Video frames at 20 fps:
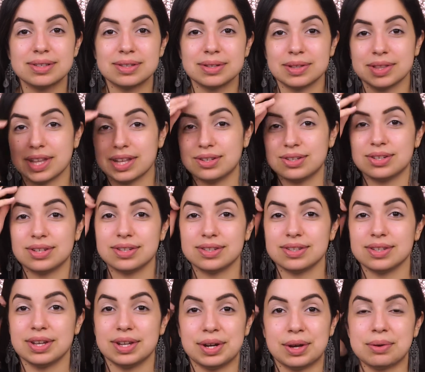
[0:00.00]
so let's
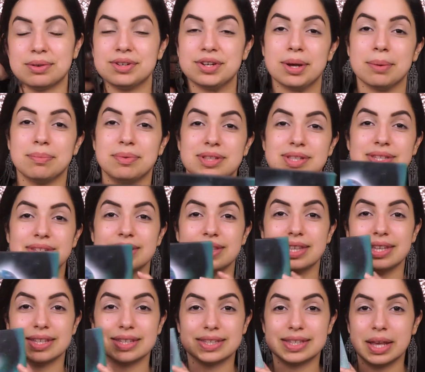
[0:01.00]
just, you know, jump into
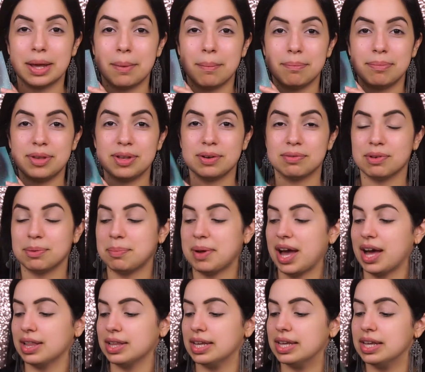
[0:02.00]
this beautiful
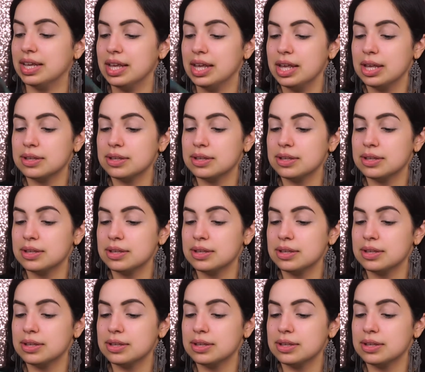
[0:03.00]
palette.